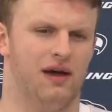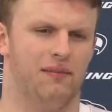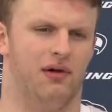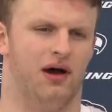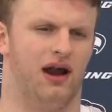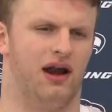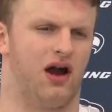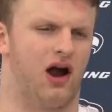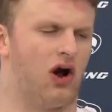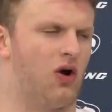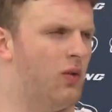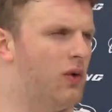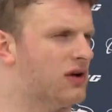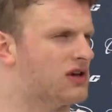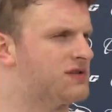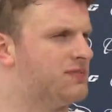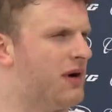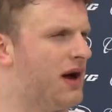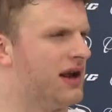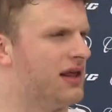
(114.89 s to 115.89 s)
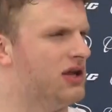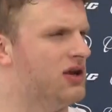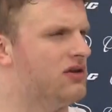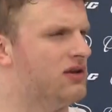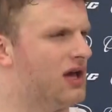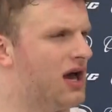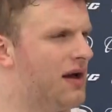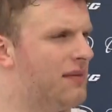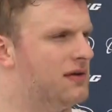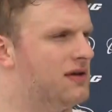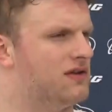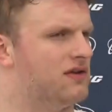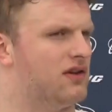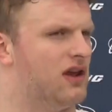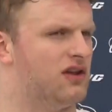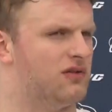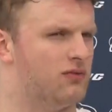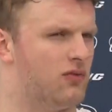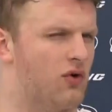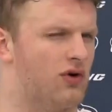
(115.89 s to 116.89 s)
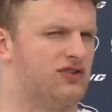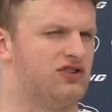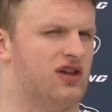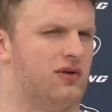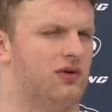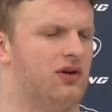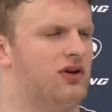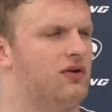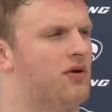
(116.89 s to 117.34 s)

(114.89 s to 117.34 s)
But our Will spot at UW is more similar